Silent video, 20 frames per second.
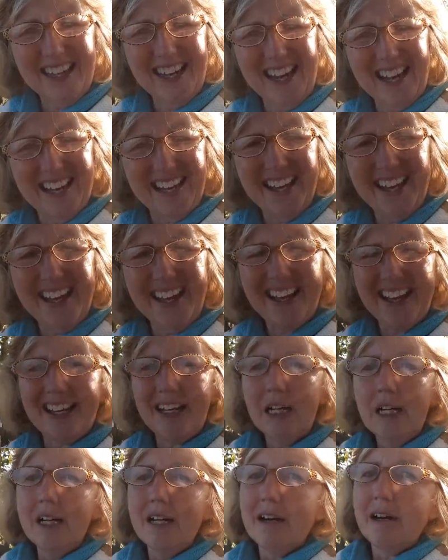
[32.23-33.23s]
Yeah,
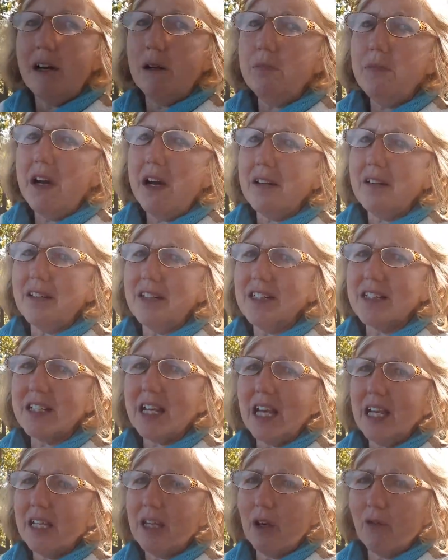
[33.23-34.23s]
I'm not going to
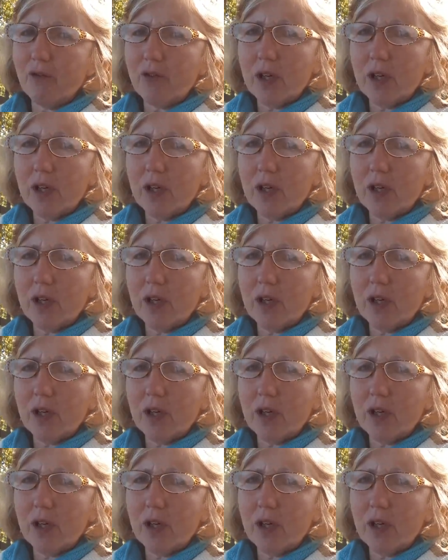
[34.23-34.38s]
take you